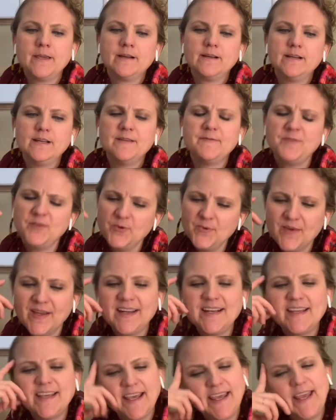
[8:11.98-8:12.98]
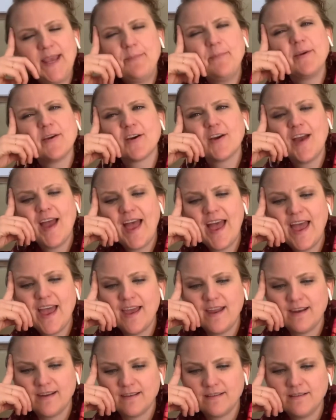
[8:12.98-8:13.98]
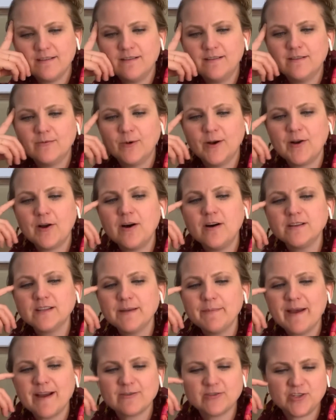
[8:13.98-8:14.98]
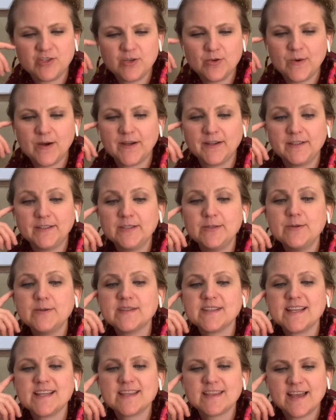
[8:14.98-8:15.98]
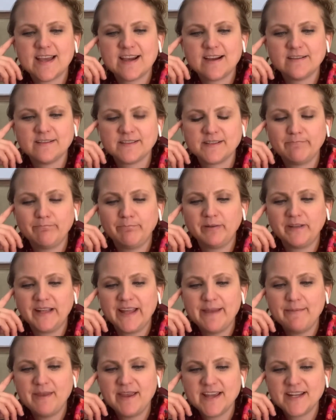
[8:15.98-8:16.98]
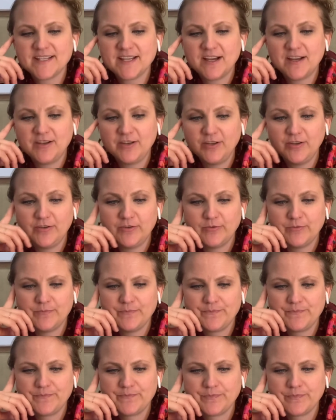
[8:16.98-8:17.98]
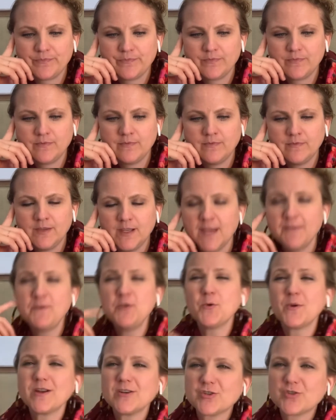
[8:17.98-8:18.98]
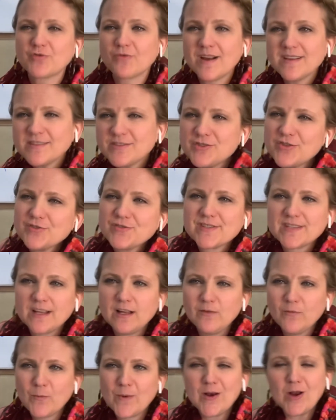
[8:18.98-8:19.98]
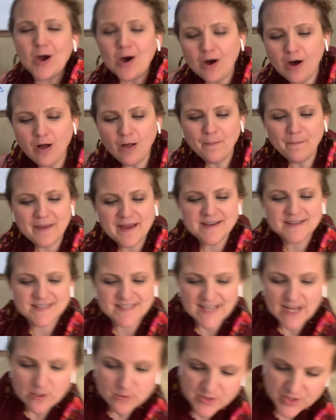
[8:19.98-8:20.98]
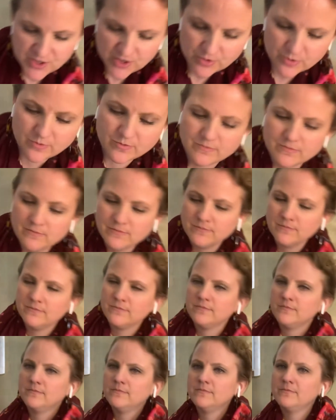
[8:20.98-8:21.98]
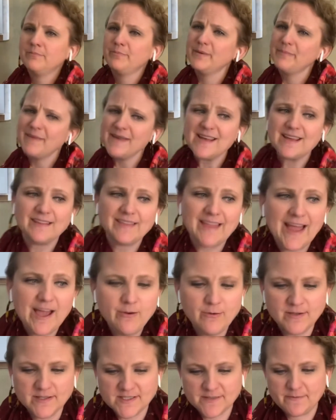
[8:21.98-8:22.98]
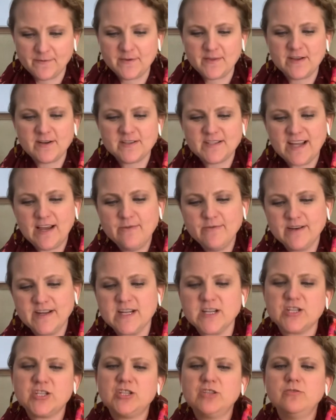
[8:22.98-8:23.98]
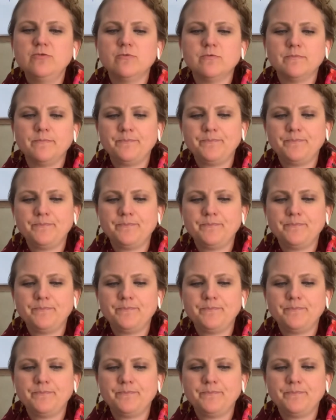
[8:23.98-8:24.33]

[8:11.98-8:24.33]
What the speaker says: If you can keep your head when all about you are losing theirs and blaming it on you, if you can trust yourself when all men doubt you, but make allowance for their doubting too,